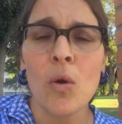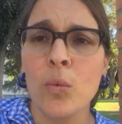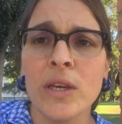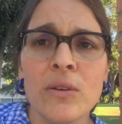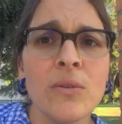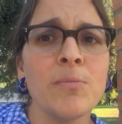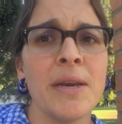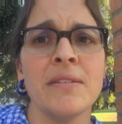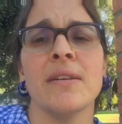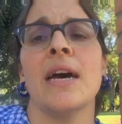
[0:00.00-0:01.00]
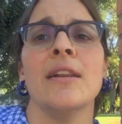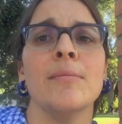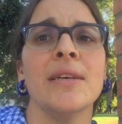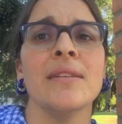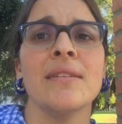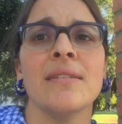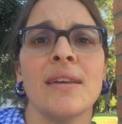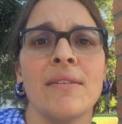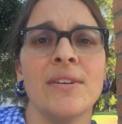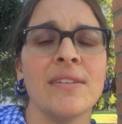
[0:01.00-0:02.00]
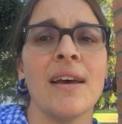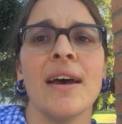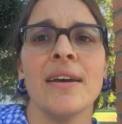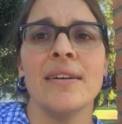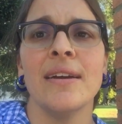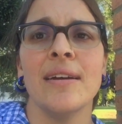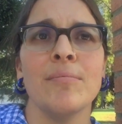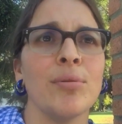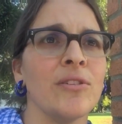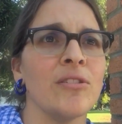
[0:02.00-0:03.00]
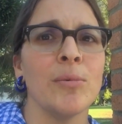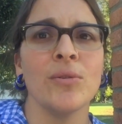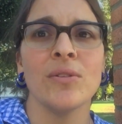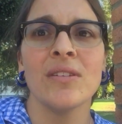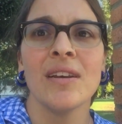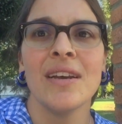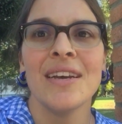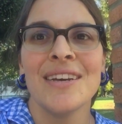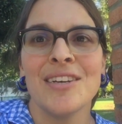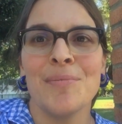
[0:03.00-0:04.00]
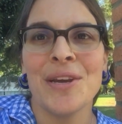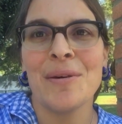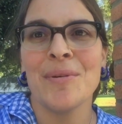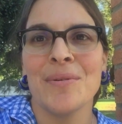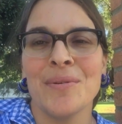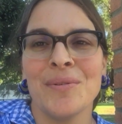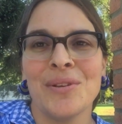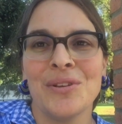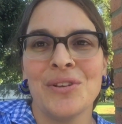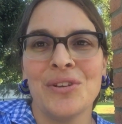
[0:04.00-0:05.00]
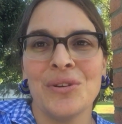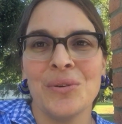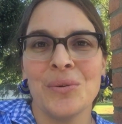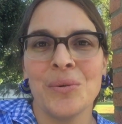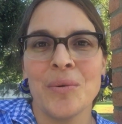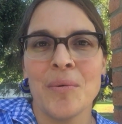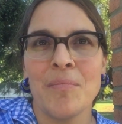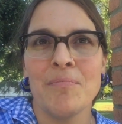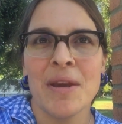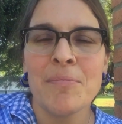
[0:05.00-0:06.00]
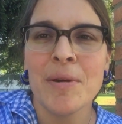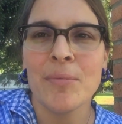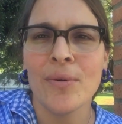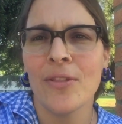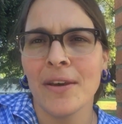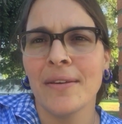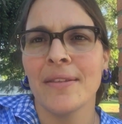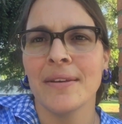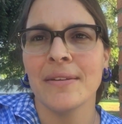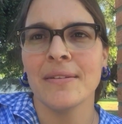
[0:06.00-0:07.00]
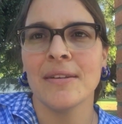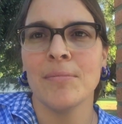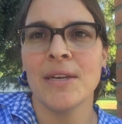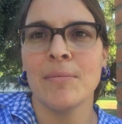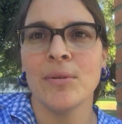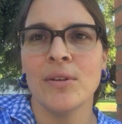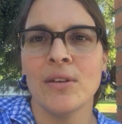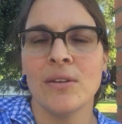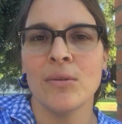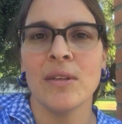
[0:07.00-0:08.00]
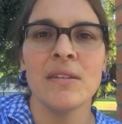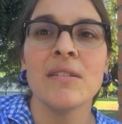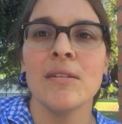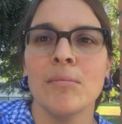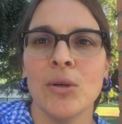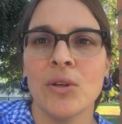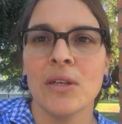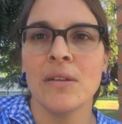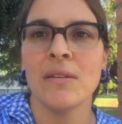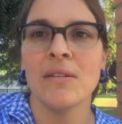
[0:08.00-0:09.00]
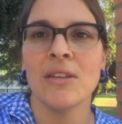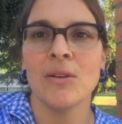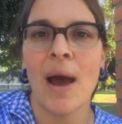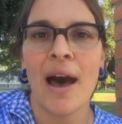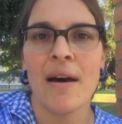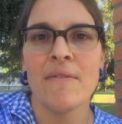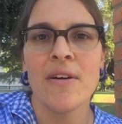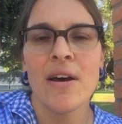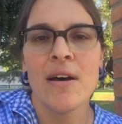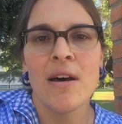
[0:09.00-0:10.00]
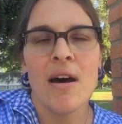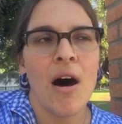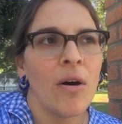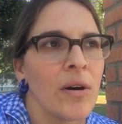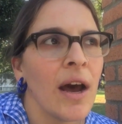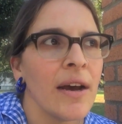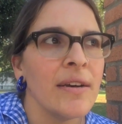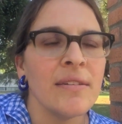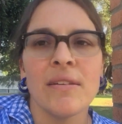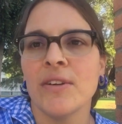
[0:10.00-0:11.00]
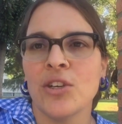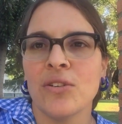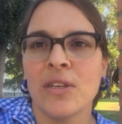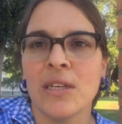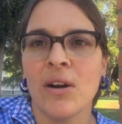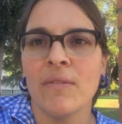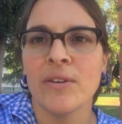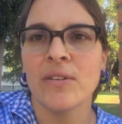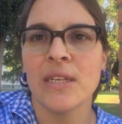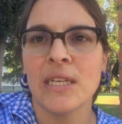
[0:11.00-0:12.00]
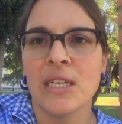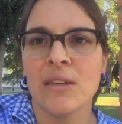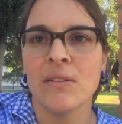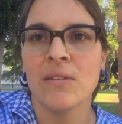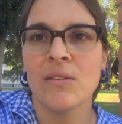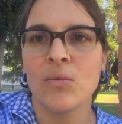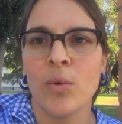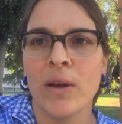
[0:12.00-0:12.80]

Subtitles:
We use basic elements of design and principles to be able to make people think things, to be able to elicit emotions, to have all kinds of interesting conversations